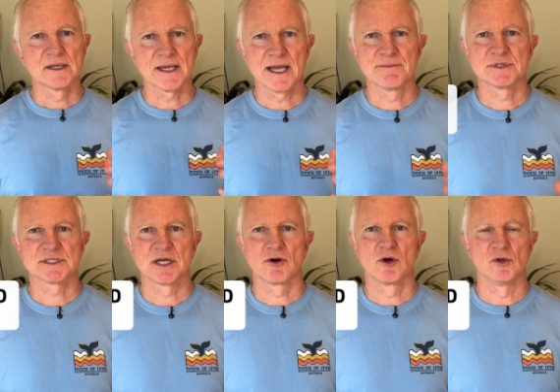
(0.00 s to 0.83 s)

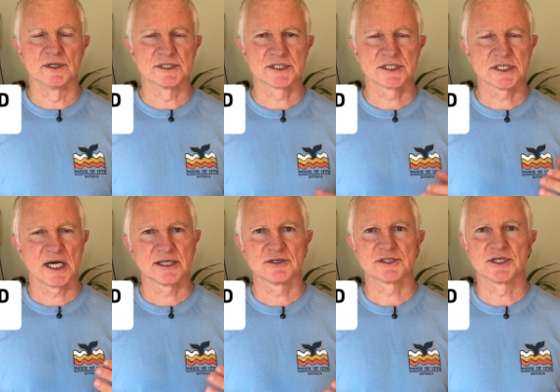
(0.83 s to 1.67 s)
Campesterol and
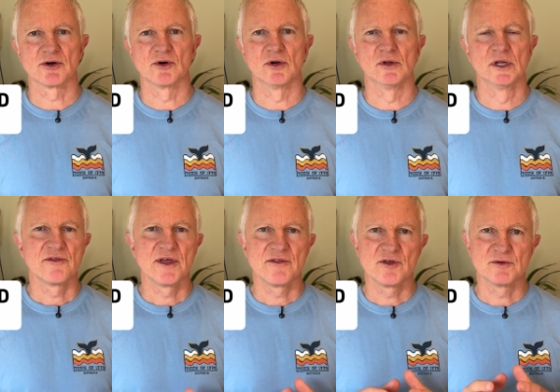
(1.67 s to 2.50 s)
sitosterol,
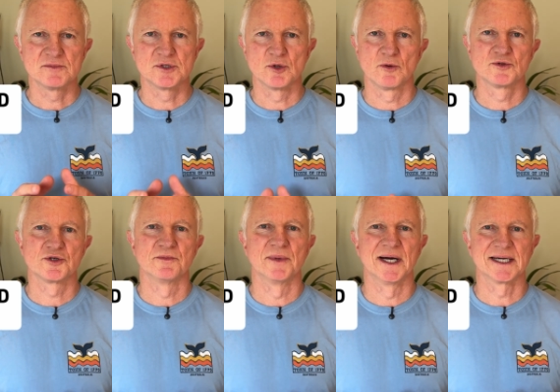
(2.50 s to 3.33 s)
they're the
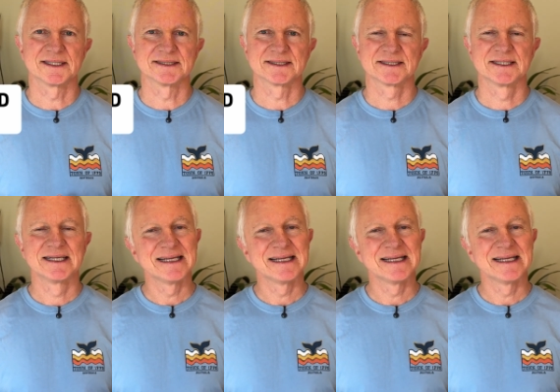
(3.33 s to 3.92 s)
absorption markers.